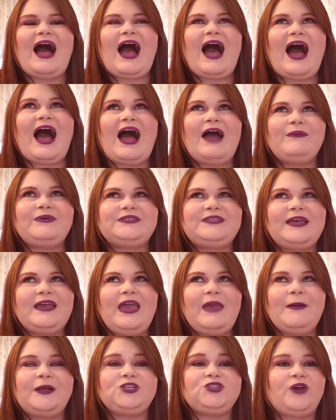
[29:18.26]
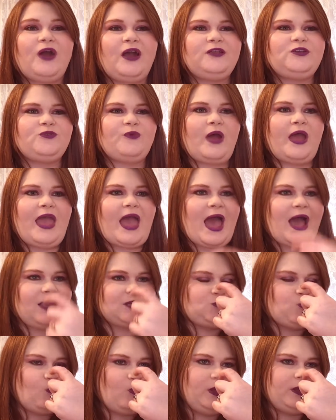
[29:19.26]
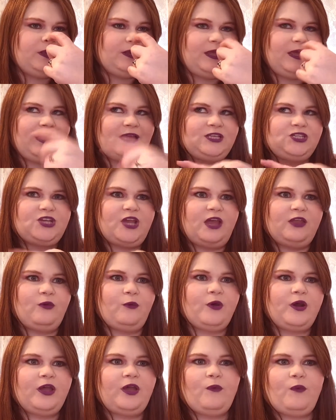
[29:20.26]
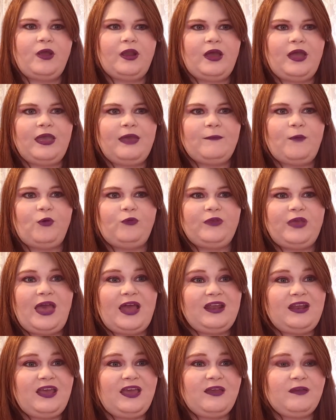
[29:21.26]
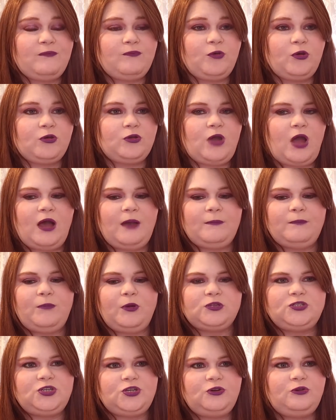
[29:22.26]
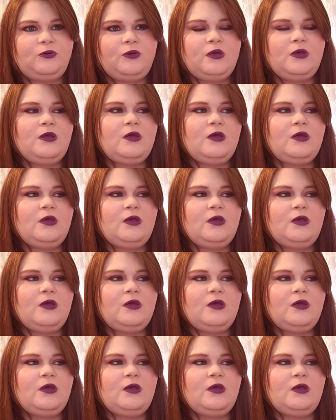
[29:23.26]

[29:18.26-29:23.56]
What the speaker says: I was thinking about trying to write Act 1 in January when I am only editing Book 2.